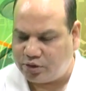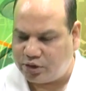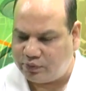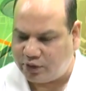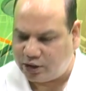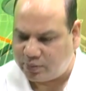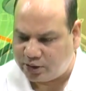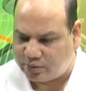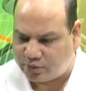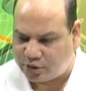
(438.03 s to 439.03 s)
divided by
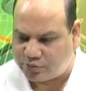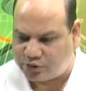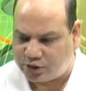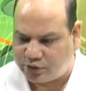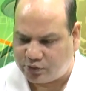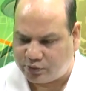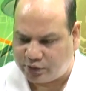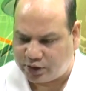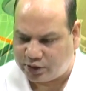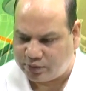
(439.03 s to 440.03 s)
number of shares of
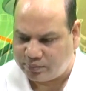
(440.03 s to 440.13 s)
A